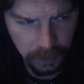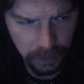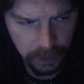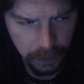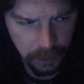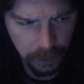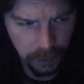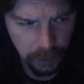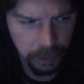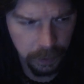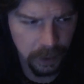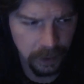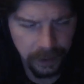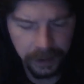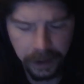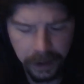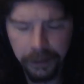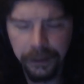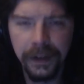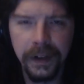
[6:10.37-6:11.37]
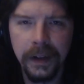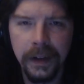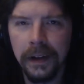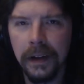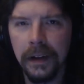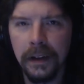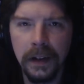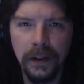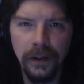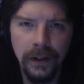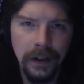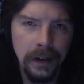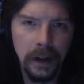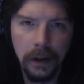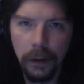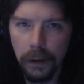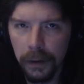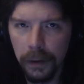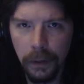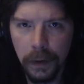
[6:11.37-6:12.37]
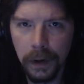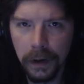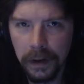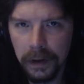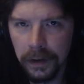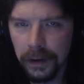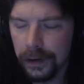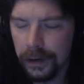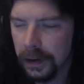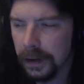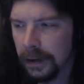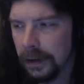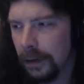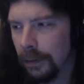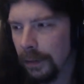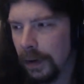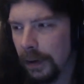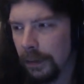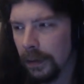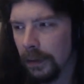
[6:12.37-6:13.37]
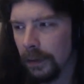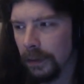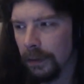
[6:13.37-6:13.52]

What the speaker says: she would just put herself in the thing, like she did all the work and shit, and people